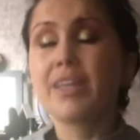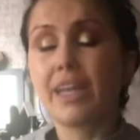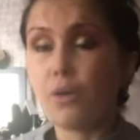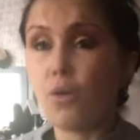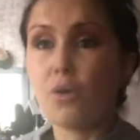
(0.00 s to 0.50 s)

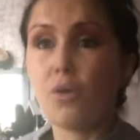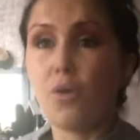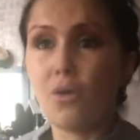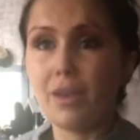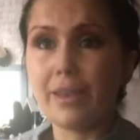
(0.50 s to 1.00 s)
get it all
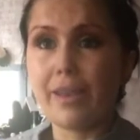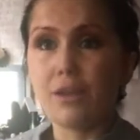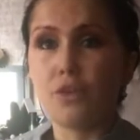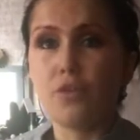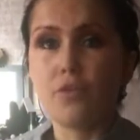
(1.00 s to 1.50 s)
on, and
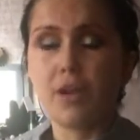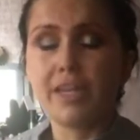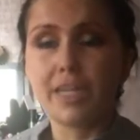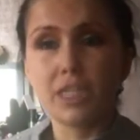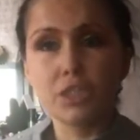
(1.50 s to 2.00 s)
then do your
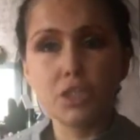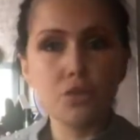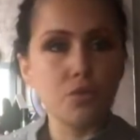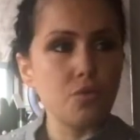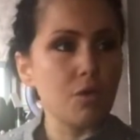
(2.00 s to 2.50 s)
foundation.
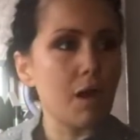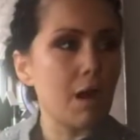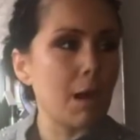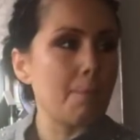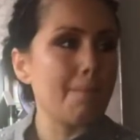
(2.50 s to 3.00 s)
So,
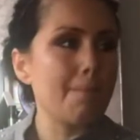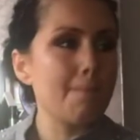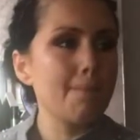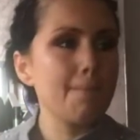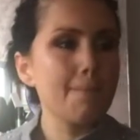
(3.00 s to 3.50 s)

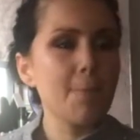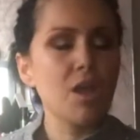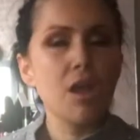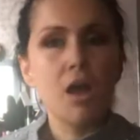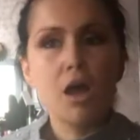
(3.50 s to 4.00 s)

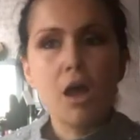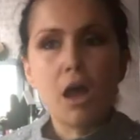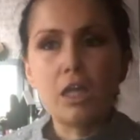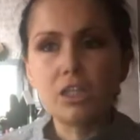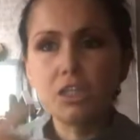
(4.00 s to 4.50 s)

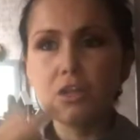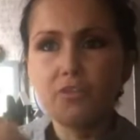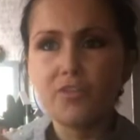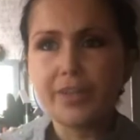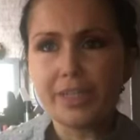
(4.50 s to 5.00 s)
I just
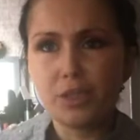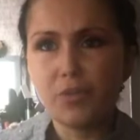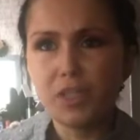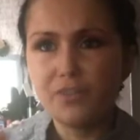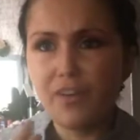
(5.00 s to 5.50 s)
love the finish
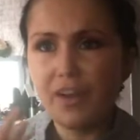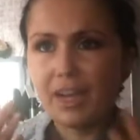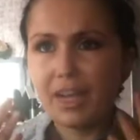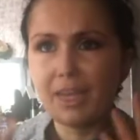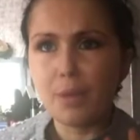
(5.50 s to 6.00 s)
of it. It's very
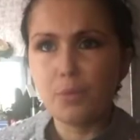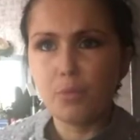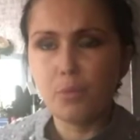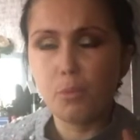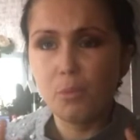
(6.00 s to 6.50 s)
kind of lip
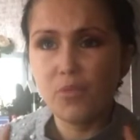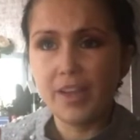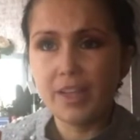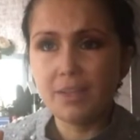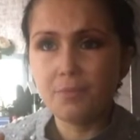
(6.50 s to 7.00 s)
warm
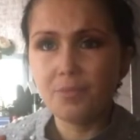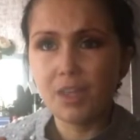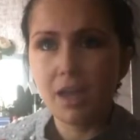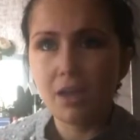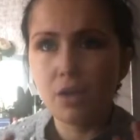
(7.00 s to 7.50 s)
thin
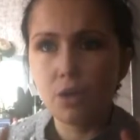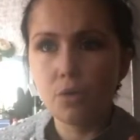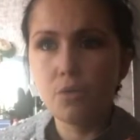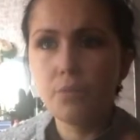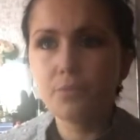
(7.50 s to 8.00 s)

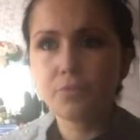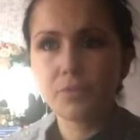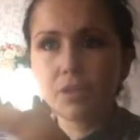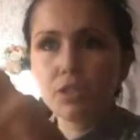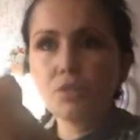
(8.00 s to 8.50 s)
glow,
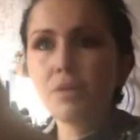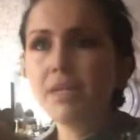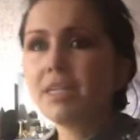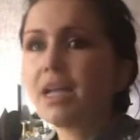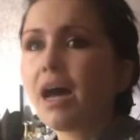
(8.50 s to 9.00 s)
so
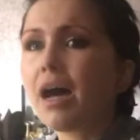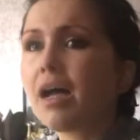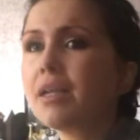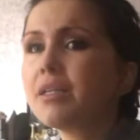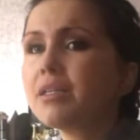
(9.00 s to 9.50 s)
it is,
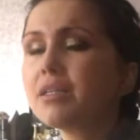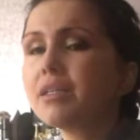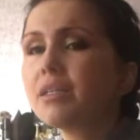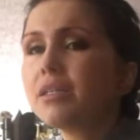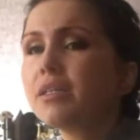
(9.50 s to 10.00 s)
and,
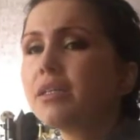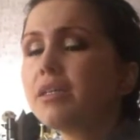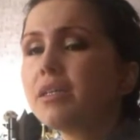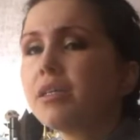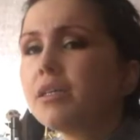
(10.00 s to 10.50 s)

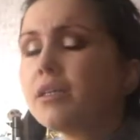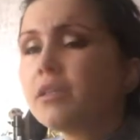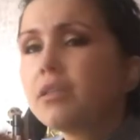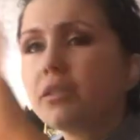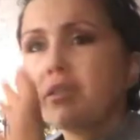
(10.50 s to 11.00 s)

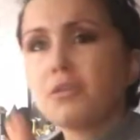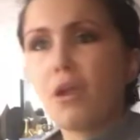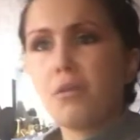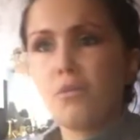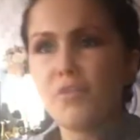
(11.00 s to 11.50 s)

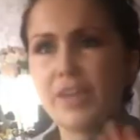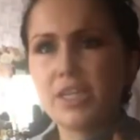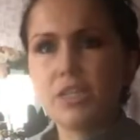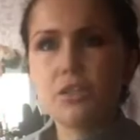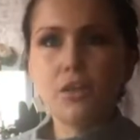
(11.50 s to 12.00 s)
sorry,
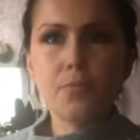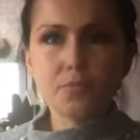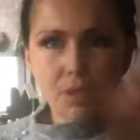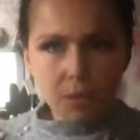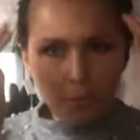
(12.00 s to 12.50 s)
notification there,
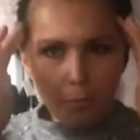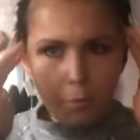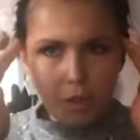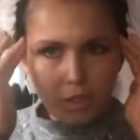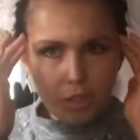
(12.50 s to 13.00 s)

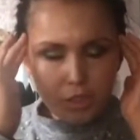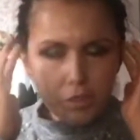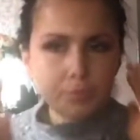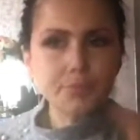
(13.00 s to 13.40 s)
but,